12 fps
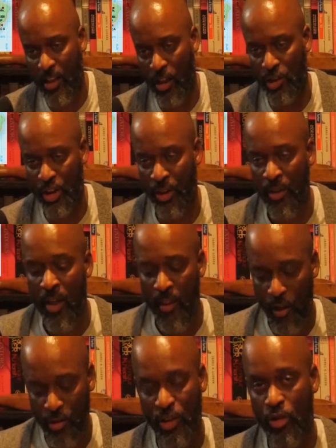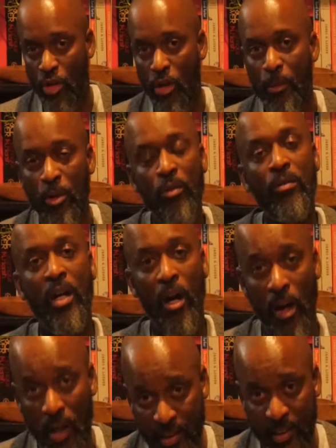culture. Those are normal
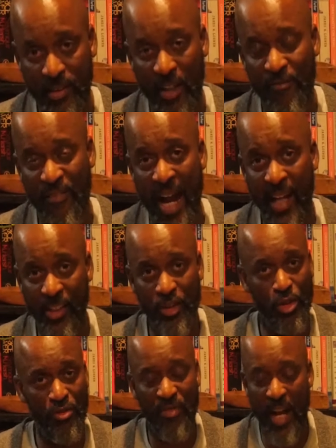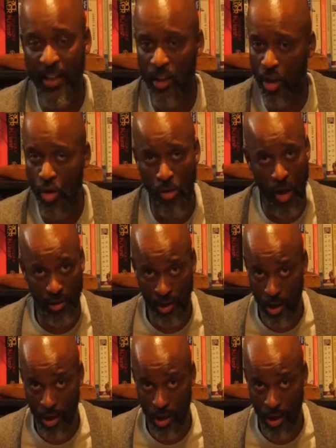causes of violence you find across